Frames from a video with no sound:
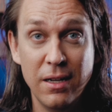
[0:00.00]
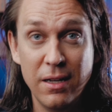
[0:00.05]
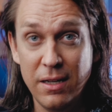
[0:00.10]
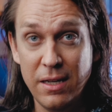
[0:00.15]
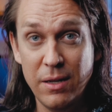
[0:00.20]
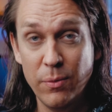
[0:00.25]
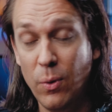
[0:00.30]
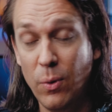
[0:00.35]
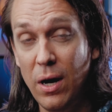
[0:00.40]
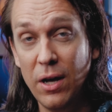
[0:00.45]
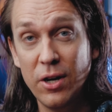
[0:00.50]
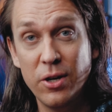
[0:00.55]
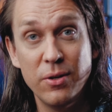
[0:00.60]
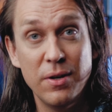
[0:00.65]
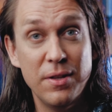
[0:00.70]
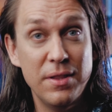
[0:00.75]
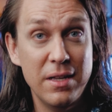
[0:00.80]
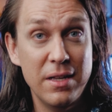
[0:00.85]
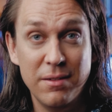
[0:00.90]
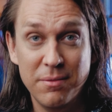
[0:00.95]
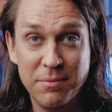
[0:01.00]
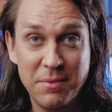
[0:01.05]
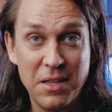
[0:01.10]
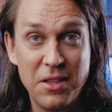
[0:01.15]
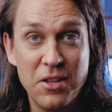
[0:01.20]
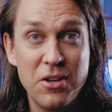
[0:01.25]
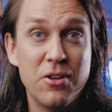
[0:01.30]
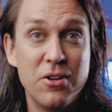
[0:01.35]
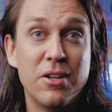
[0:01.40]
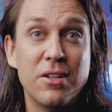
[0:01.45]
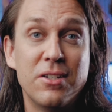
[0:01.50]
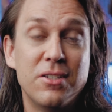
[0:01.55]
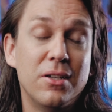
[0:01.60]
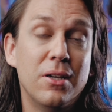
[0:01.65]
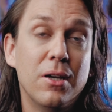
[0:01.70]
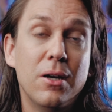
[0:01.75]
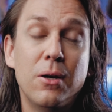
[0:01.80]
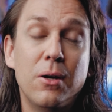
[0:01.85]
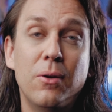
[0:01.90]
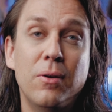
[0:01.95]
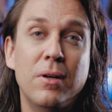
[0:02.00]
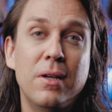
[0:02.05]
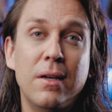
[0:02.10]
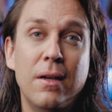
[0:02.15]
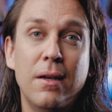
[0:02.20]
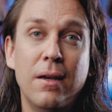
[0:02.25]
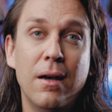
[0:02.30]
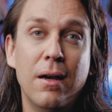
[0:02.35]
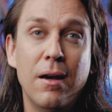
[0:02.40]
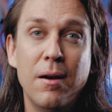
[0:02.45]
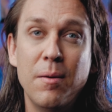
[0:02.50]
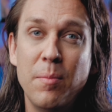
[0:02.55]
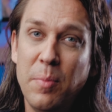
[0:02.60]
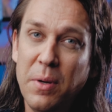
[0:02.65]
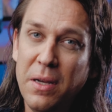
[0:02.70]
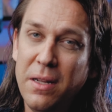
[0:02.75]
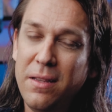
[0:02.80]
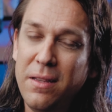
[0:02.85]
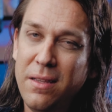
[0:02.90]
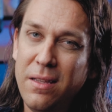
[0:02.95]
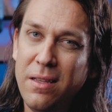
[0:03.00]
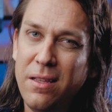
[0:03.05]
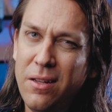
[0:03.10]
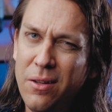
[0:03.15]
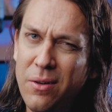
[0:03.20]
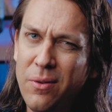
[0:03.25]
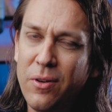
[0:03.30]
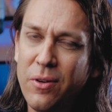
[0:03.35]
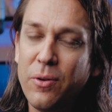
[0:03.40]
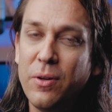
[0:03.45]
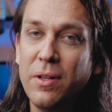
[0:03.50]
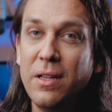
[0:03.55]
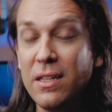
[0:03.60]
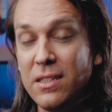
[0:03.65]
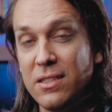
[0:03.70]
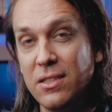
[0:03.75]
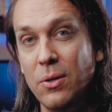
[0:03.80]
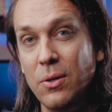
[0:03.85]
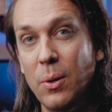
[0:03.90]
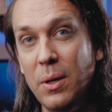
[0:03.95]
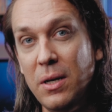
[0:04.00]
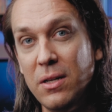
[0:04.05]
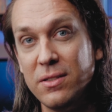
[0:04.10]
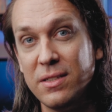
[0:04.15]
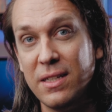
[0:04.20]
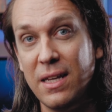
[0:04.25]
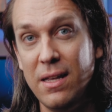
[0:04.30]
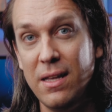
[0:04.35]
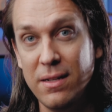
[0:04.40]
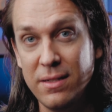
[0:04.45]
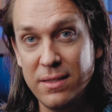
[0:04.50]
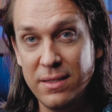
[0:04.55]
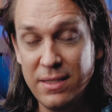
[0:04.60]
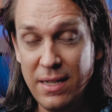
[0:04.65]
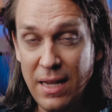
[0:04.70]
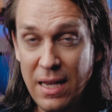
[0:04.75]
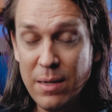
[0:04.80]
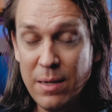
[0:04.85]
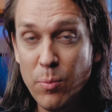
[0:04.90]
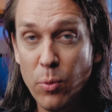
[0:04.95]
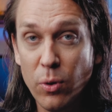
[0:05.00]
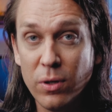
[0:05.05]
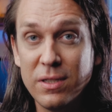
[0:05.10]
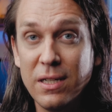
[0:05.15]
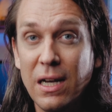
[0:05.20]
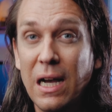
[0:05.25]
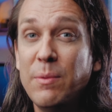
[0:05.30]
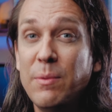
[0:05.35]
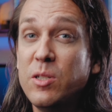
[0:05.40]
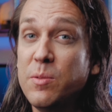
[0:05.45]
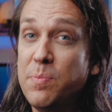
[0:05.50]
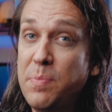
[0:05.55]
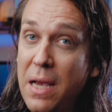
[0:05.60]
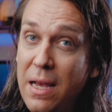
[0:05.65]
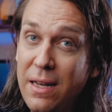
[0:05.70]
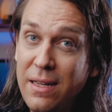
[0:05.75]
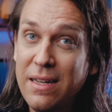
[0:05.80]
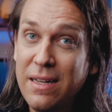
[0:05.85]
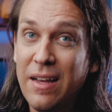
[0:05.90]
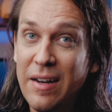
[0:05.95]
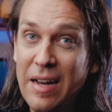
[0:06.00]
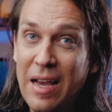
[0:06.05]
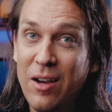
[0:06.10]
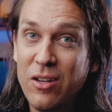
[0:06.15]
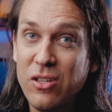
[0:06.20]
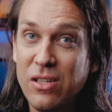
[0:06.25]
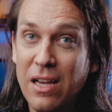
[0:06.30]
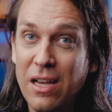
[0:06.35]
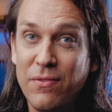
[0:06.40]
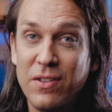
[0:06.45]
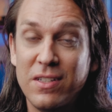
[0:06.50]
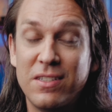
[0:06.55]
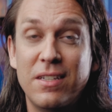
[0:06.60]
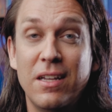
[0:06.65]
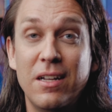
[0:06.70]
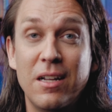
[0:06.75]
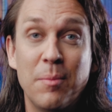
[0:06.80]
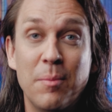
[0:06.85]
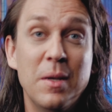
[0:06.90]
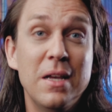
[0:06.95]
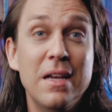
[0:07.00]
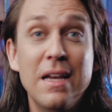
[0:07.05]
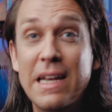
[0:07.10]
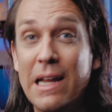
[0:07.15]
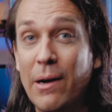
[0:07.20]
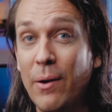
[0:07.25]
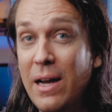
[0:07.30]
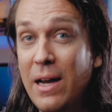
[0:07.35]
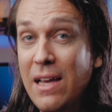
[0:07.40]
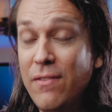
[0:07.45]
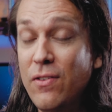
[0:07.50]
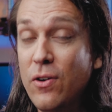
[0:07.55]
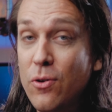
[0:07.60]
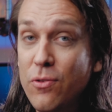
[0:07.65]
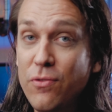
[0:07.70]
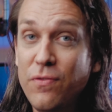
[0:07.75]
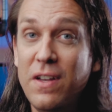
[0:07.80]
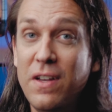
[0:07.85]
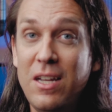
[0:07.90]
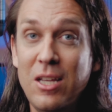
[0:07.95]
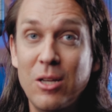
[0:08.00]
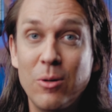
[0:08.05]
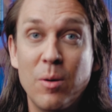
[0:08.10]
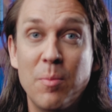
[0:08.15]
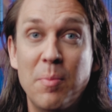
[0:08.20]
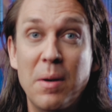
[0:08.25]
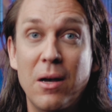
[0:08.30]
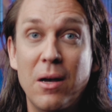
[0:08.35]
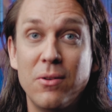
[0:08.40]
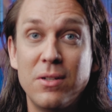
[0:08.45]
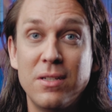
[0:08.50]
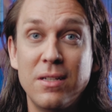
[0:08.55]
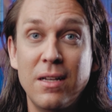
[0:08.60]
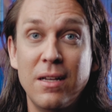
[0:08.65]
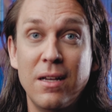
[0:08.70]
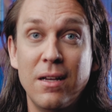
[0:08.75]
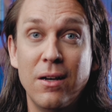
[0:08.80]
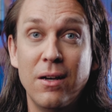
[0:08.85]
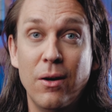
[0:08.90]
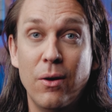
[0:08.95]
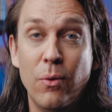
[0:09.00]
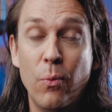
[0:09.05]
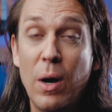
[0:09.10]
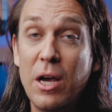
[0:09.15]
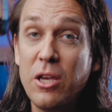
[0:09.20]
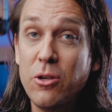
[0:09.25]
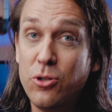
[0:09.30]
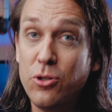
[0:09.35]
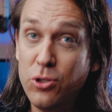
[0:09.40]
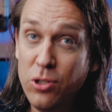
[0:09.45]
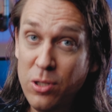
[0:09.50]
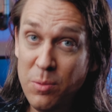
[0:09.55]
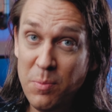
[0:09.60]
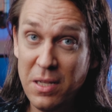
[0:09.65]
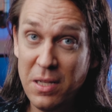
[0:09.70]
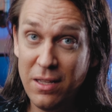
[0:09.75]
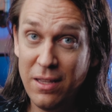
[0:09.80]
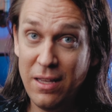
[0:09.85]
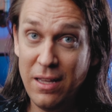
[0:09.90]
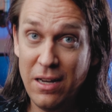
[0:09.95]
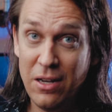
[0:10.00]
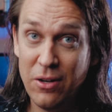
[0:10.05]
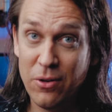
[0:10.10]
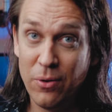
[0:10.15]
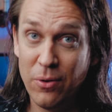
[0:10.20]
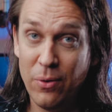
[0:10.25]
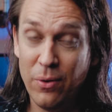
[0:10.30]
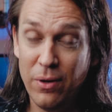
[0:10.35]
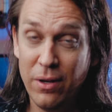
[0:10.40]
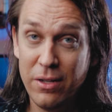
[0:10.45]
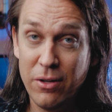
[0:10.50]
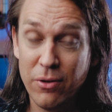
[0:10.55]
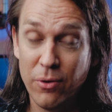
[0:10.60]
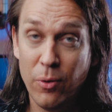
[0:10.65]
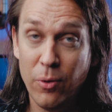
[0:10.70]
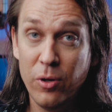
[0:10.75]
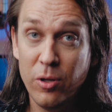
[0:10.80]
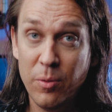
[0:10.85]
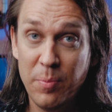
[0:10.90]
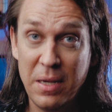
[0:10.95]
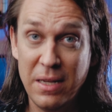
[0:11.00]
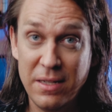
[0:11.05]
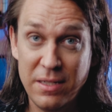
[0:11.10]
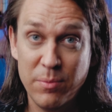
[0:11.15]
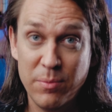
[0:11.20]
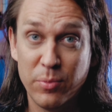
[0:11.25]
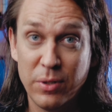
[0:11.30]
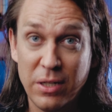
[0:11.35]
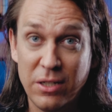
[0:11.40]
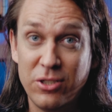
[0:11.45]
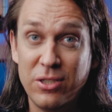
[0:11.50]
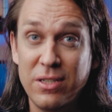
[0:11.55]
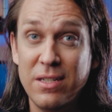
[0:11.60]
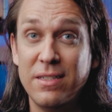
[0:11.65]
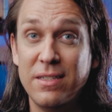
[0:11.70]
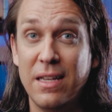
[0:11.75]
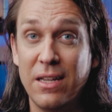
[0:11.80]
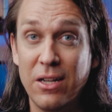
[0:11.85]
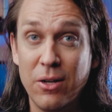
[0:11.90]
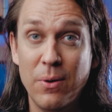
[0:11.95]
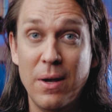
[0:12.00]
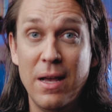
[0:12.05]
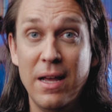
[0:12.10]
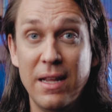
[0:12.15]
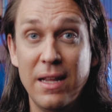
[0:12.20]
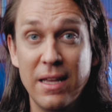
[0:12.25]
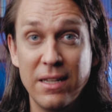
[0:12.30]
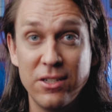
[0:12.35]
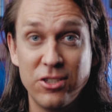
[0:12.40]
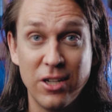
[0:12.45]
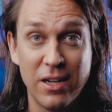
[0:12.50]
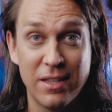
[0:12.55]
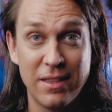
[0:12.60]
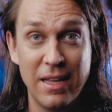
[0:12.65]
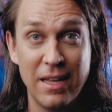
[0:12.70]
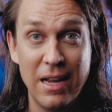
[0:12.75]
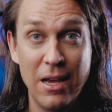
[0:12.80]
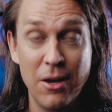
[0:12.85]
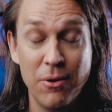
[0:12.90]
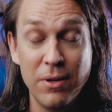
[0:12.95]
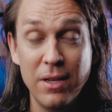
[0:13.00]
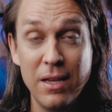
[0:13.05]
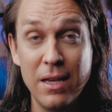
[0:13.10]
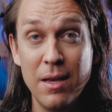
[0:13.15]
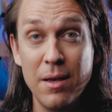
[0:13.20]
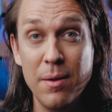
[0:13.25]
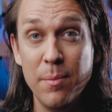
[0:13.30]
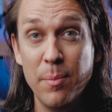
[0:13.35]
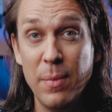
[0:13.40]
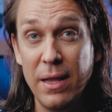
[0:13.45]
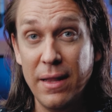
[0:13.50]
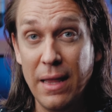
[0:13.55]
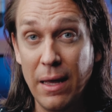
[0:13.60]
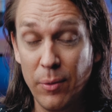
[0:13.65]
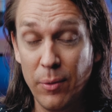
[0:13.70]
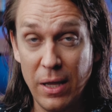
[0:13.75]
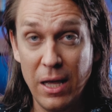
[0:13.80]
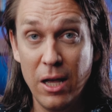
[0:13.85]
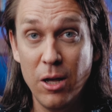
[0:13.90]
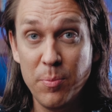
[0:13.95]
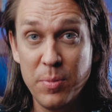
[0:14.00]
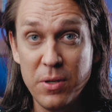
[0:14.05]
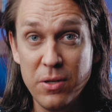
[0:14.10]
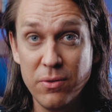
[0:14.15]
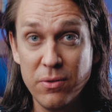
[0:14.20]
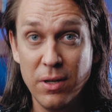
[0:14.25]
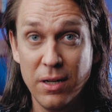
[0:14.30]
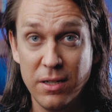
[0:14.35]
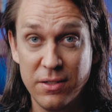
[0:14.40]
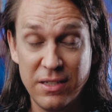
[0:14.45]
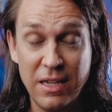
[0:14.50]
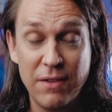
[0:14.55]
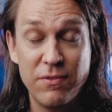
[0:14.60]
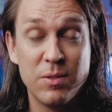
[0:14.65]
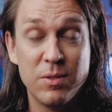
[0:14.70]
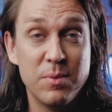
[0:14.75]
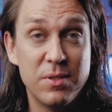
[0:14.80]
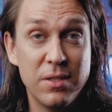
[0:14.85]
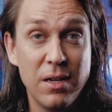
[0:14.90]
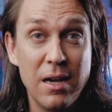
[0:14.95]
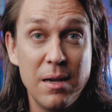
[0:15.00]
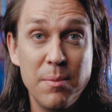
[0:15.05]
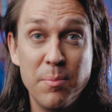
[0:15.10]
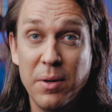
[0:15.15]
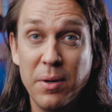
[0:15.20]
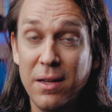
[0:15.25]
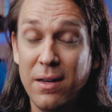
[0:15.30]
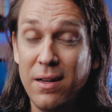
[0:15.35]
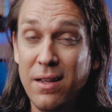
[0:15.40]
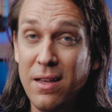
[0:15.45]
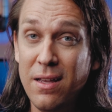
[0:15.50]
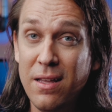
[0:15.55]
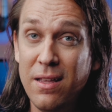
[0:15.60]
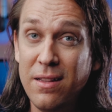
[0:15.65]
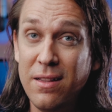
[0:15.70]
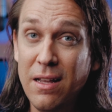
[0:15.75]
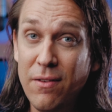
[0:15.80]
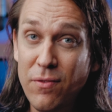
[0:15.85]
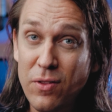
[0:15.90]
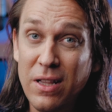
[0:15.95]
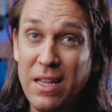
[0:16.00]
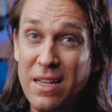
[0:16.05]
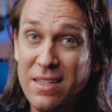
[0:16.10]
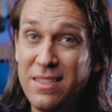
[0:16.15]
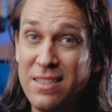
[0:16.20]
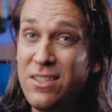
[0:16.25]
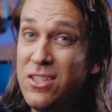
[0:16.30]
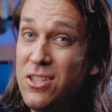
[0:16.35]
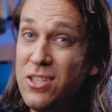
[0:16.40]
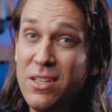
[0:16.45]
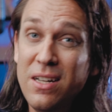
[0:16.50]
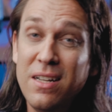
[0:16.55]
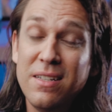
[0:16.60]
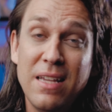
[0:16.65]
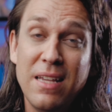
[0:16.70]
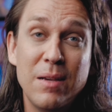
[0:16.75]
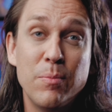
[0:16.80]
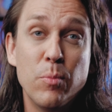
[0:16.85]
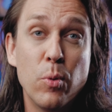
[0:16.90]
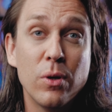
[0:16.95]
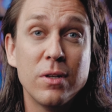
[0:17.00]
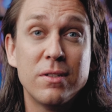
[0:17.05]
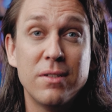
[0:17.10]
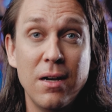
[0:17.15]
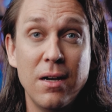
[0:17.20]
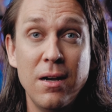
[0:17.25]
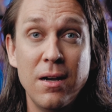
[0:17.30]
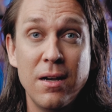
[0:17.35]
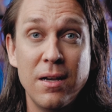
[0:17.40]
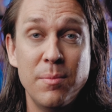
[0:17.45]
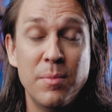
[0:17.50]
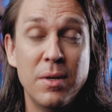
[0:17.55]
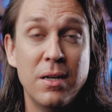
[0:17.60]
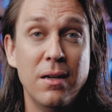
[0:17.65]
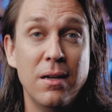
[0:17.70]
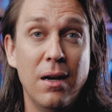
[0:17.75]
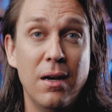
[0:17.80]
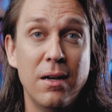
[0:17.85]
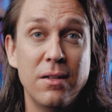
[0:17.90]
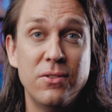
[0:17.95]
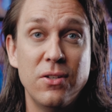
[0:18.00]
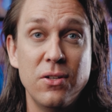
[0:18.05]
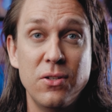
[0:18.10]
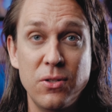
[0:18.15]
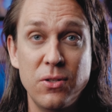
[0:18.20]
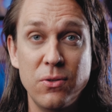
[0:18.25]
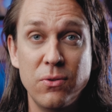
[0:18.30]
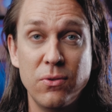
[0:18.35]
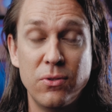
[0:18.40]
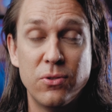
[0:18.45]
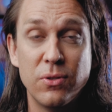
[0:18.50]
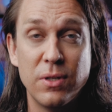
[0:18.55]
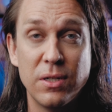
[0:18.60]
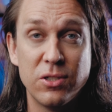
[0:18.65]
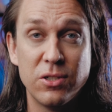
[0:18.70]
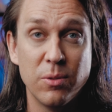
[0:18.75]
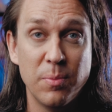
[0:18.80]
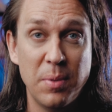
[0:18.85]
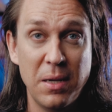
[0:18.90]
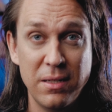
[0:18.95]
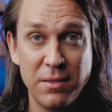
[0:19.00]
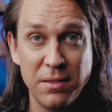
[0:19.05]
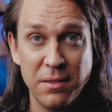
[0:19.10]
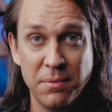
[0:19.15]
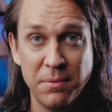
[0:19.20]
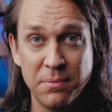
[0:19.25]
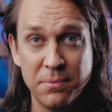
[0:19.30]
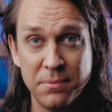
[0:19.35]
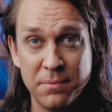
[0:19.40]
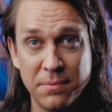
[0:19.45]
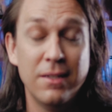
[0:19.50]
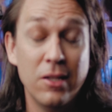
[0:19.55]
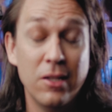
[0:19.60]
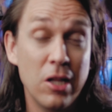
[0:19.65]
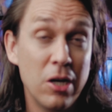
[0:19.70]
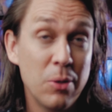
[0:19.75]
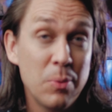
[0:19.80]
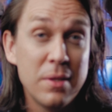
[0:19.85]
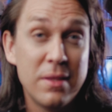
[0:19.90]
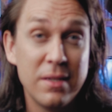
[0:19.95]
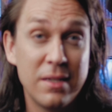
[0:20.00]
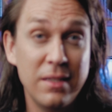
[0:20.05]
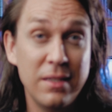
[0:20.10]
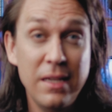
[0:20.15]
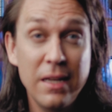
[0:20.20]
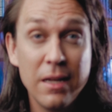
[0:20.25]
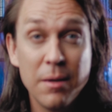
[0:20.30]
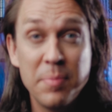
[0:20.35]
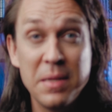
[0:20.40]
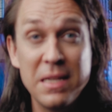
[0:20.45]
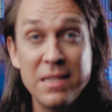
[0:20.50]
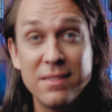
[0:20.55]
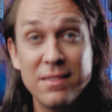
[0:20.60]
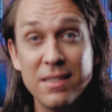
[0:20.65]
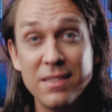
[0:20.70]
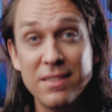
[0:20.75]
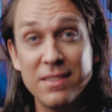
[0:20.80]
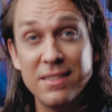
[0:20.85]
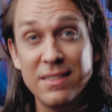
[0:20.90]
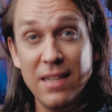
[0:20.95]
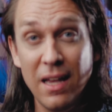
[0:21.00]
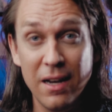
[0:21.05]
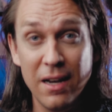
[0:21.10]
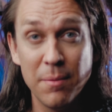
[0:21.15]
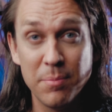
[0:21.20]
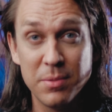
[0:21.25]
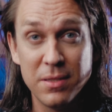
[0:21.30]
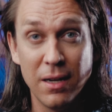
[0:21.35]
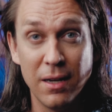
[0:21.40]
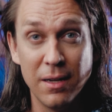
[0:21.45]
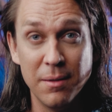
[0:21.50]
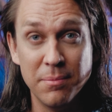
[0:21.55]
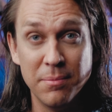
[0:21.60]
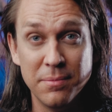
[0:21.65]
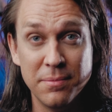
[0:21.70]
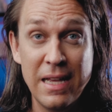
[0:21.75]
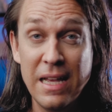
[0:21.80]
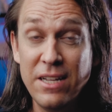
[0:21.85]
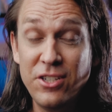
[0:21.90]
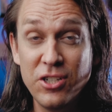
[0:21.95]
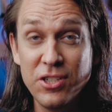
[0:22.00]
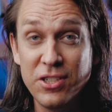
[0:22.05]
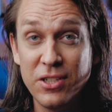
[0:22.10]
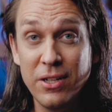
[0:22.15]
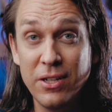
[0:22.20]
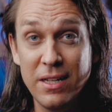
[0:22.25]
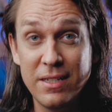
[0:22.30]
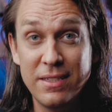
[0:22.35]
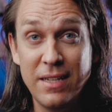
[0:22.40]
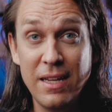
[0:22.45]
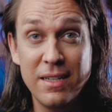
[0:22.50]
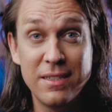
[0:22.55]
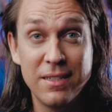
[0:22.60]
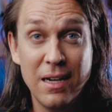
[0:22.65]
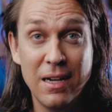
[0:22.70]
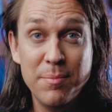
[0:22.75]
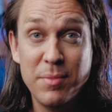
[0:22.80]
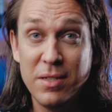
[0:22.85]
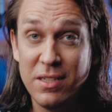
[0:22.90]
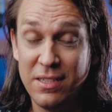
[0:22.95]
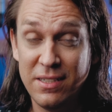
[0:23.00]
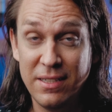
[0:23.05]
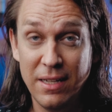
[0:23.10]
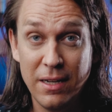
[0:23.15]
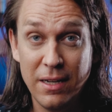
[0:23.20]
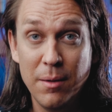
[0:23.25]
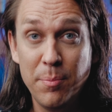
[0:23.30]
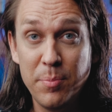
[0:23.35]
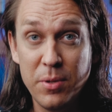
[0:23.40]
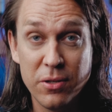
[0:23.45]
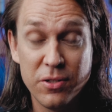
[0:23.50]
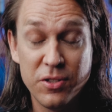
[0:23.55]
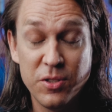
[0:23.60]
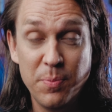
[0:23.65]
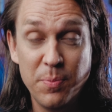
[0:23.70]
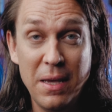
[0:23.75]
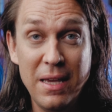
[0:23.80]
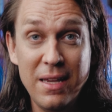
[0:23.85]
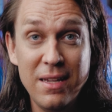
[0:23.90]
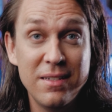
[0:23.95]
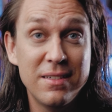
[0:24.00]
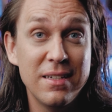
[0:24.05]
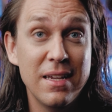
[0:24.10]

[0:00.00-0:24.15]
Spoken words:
in water and then you're good to go. But acrylics and oils can take more time depending on how you have it set up. Now, I have a whole video about why you shouldn't be cleaning your oil painting brushes, and go ahead and check that out. And that will help you save some time. But nevertheless, it's just going to take more time to do traditional painting. Along with the cleanup is the setup time. It's just going to take time to set up your space